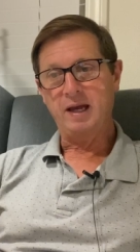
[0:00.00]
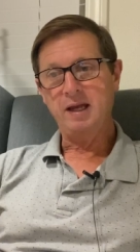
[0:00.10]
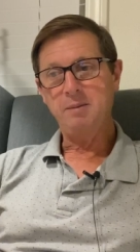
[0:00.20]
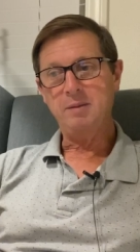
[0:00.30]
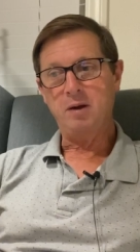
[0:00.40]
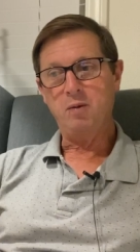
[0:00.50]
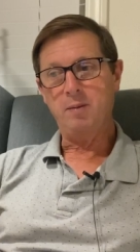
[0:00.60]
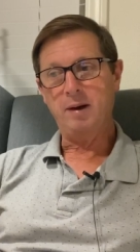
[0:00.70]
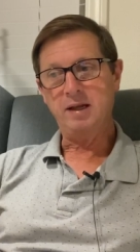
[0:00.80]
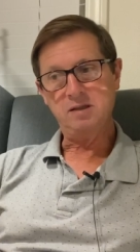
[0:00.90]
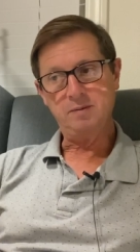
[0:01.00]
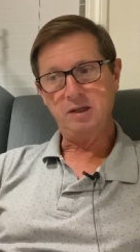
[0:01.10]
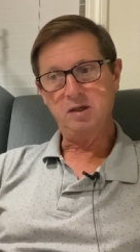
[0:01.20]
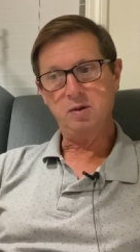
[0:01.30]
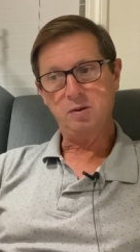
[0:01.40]
aim then reminds me
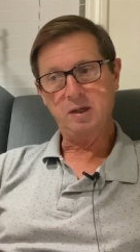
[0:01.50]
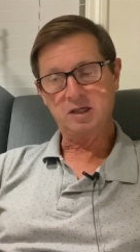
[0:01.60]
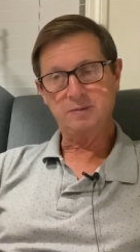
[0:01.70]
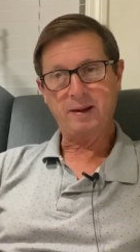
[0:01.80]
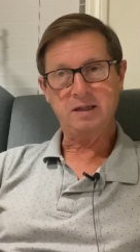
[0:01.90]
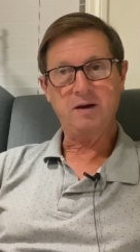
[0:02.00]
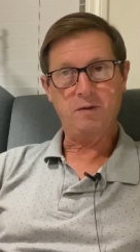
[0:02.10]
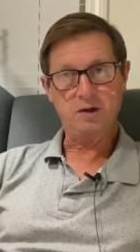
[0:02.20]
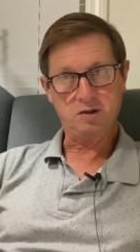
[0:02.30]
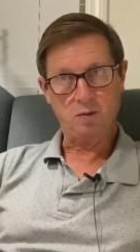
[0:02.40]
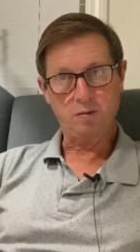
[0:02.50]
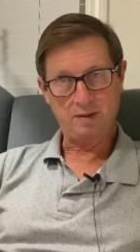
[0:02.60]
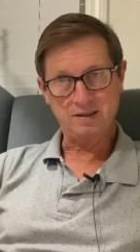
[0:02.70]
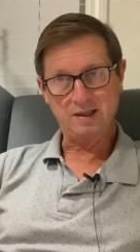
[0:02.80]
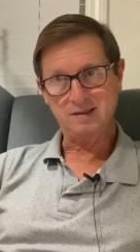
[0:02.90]
to expect differential,
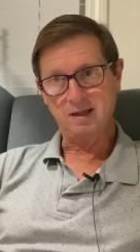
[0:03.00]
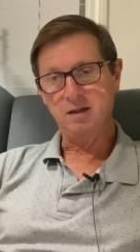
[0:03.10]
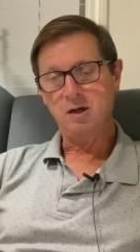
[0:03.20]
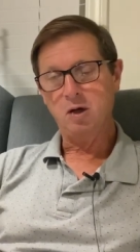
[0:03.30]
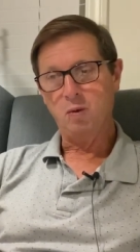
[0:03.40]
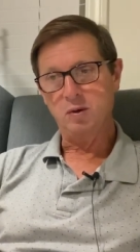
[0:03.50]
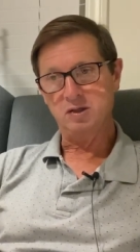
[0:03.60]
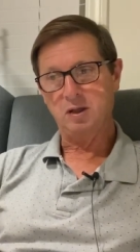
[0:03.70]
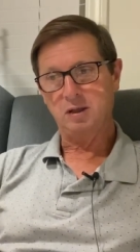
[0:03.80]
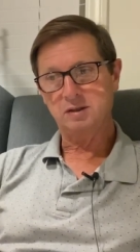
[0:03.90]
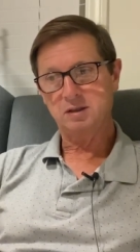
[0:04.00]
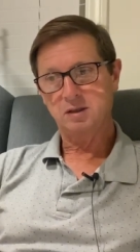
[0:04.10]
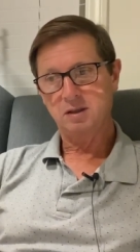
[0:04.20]
as I said, results.